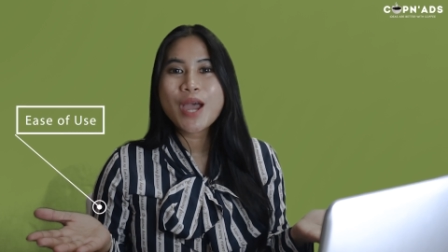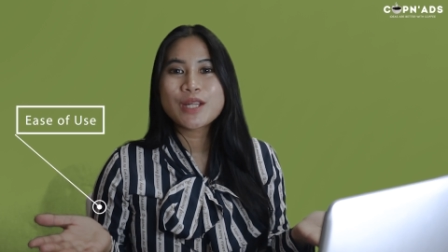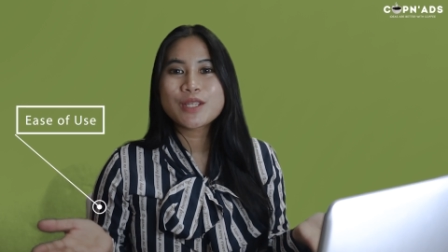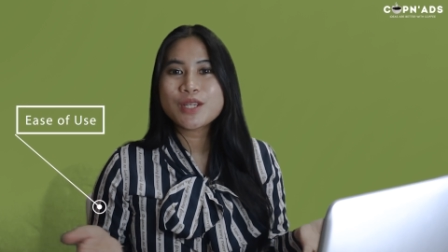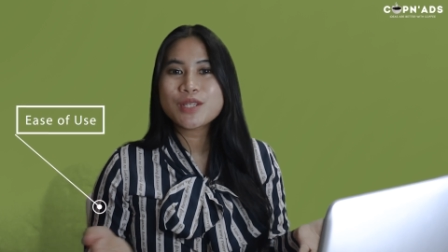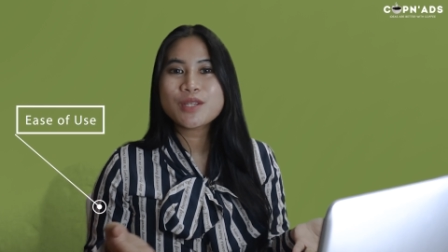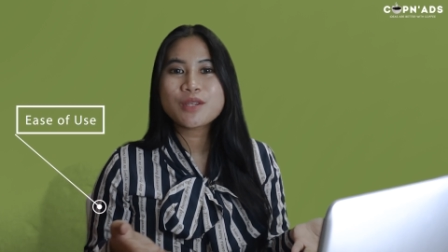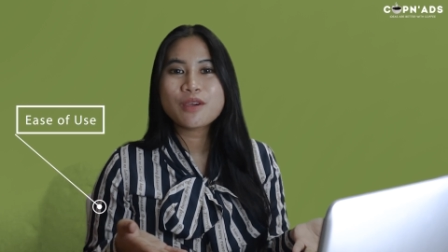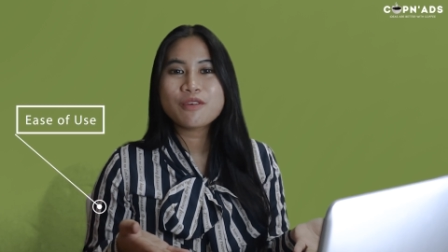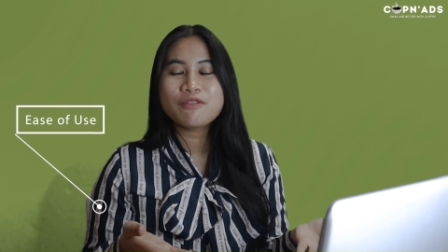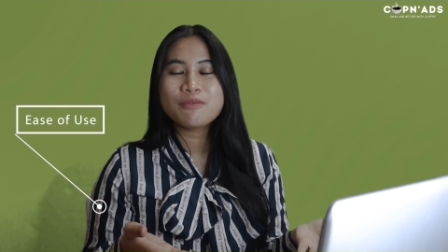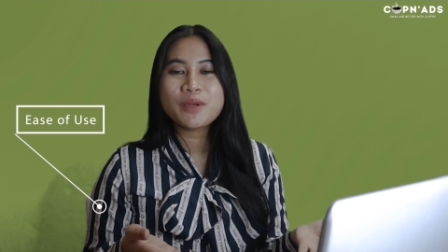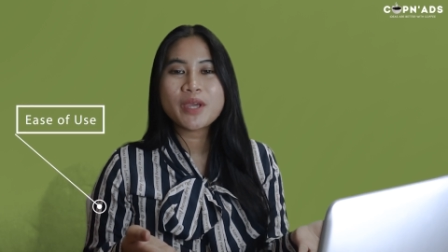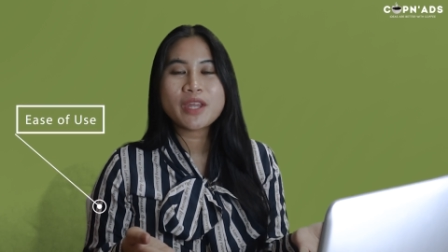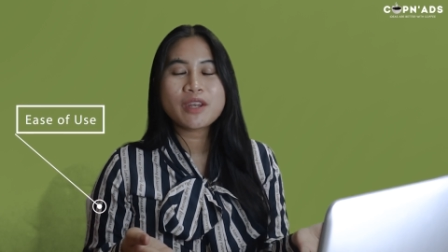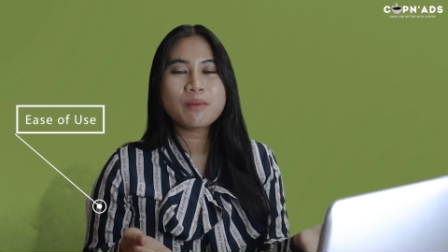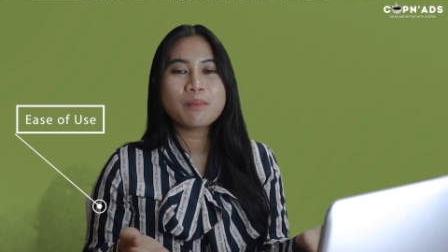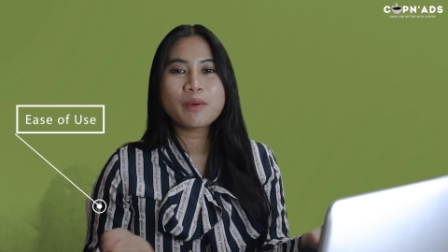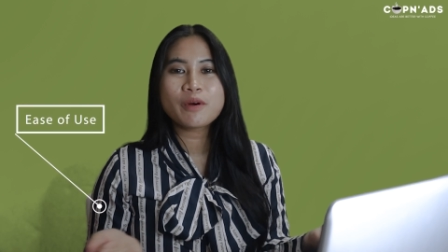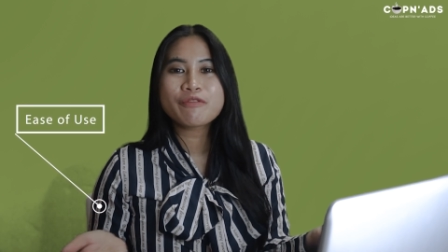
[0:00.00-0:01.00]
It doesn't give me
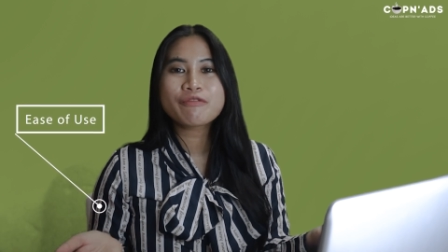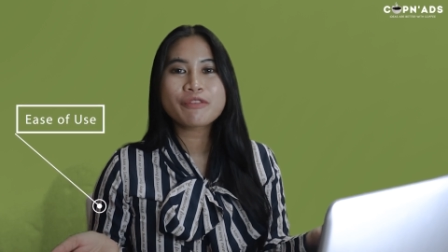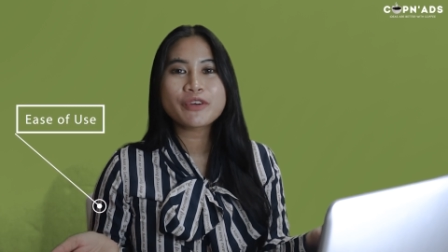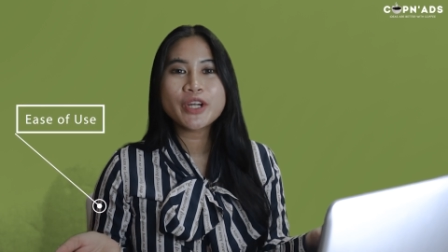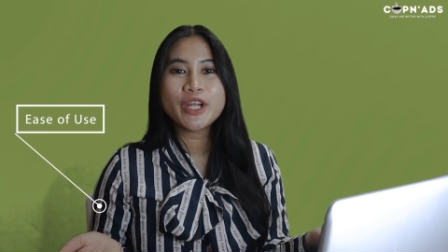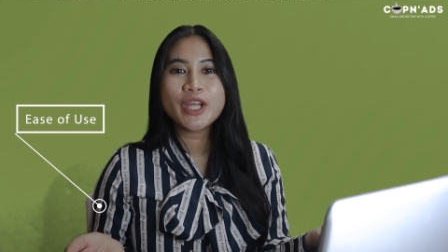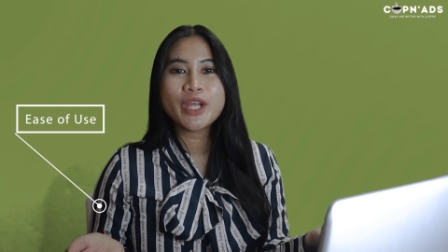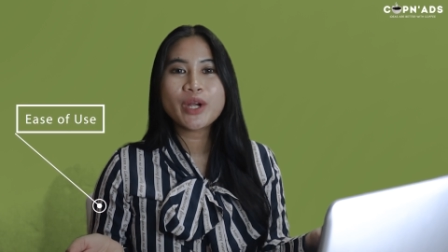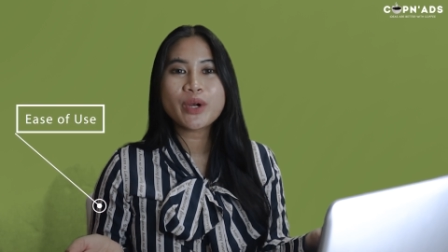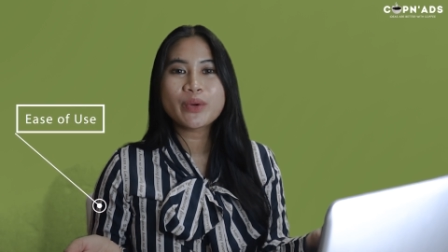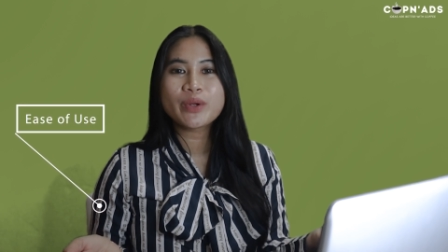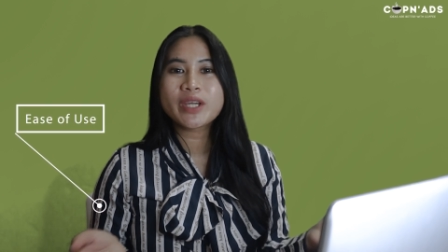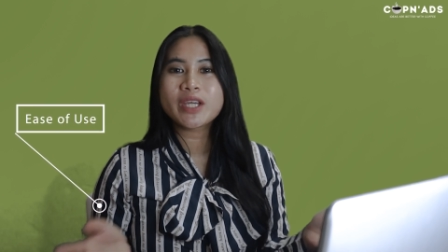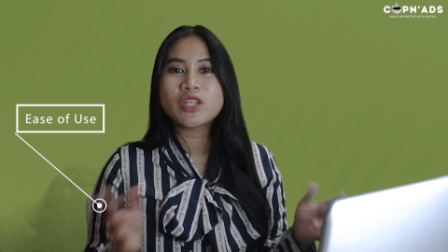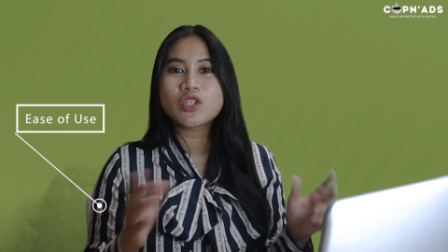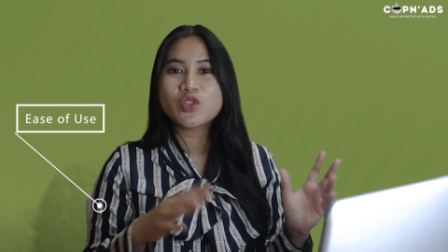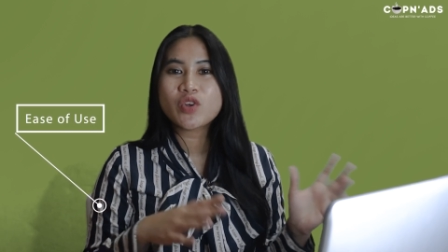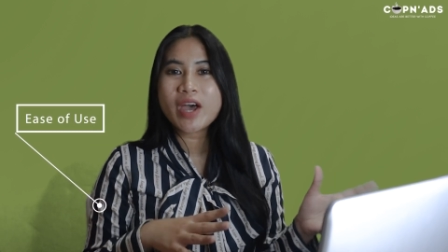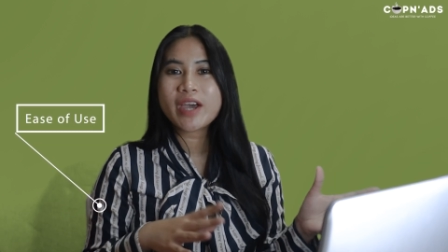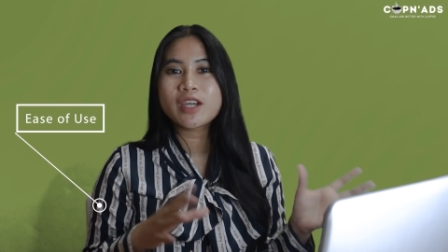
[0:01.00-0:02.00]
any buffering, or you
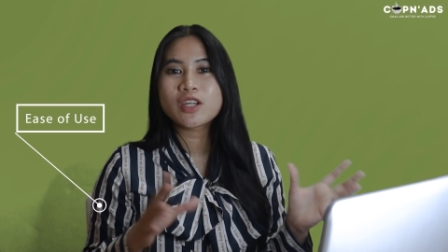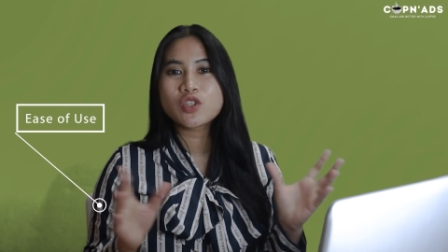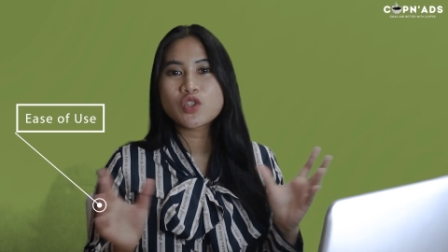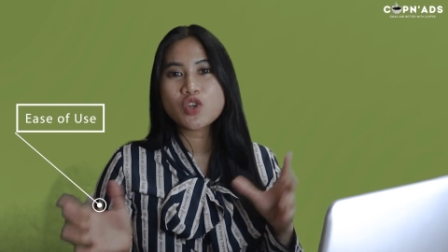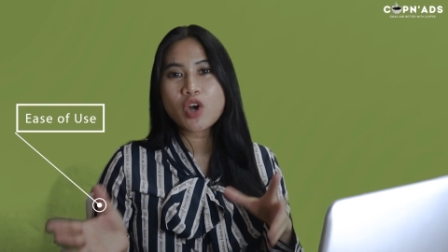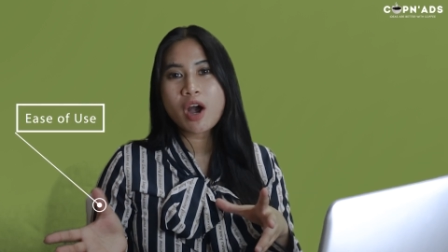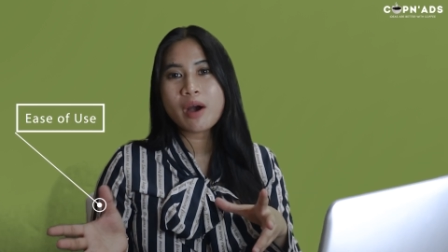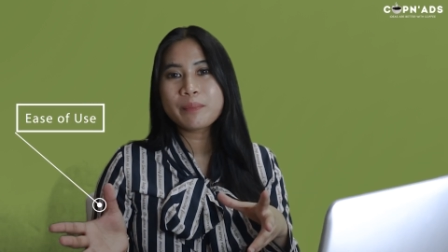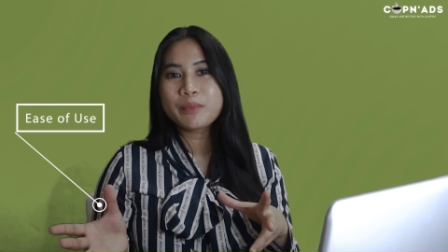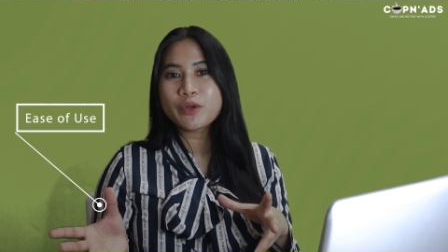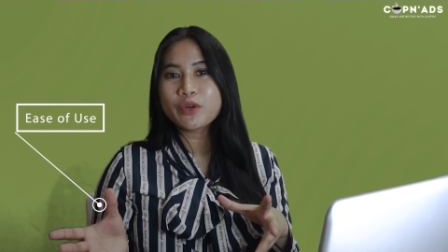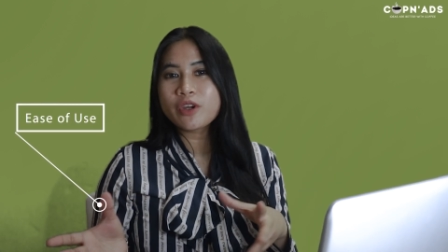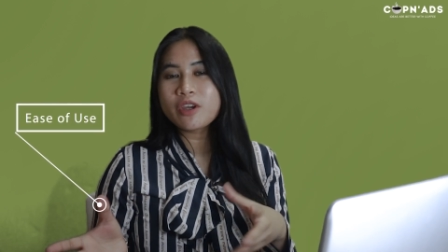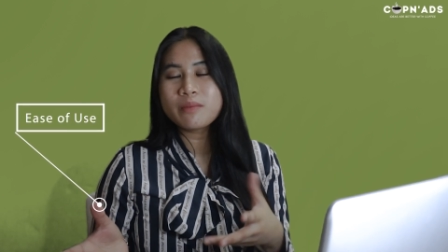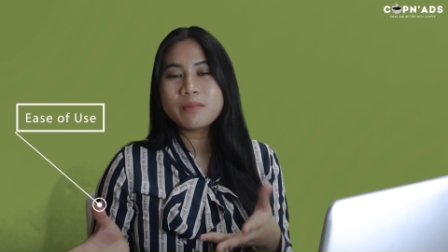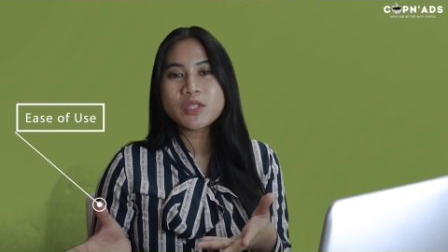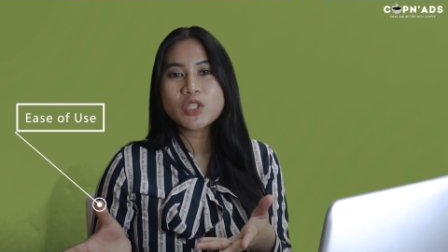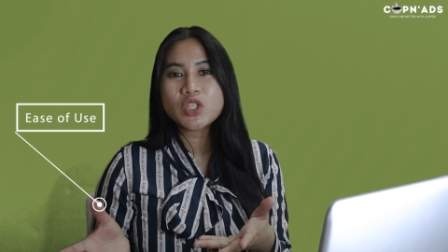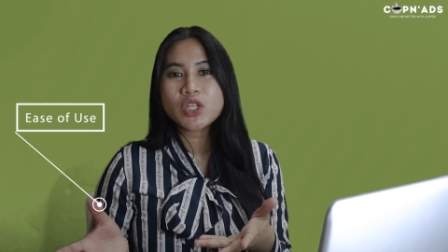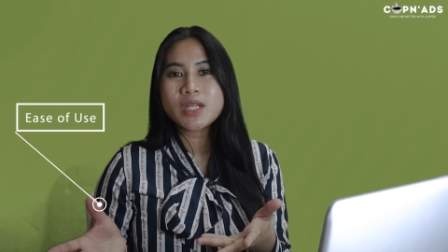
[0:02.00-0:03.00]
can drag and drop your
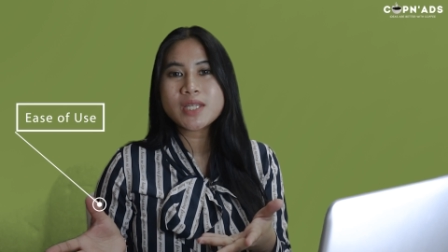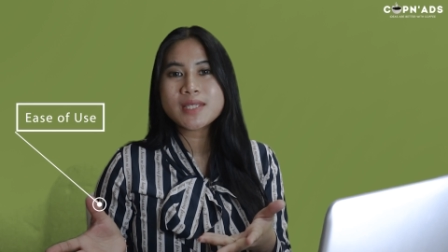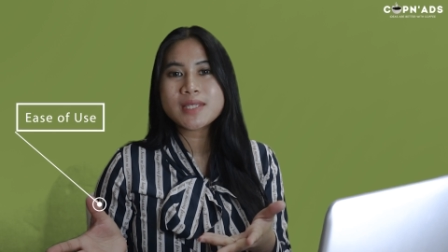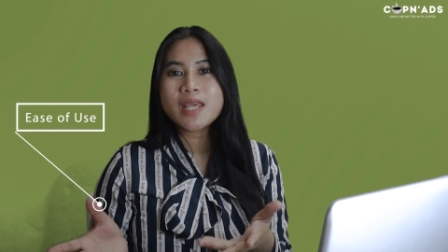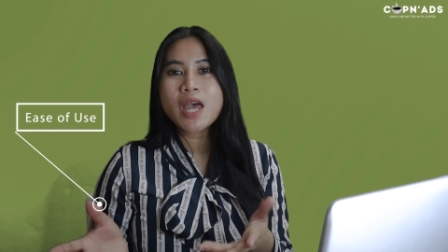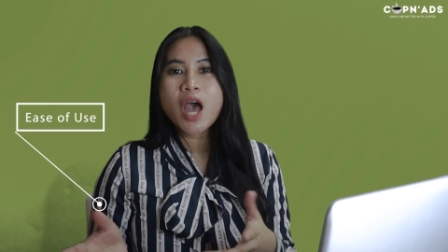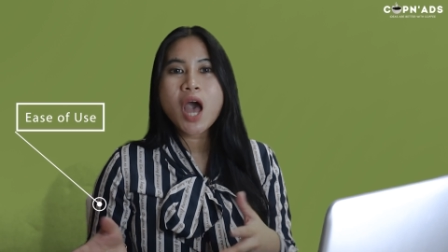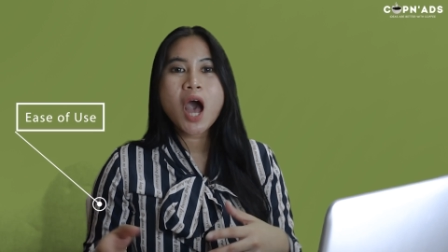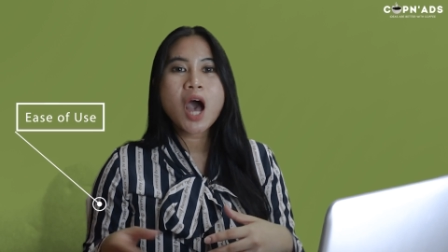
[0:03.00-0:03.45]
images,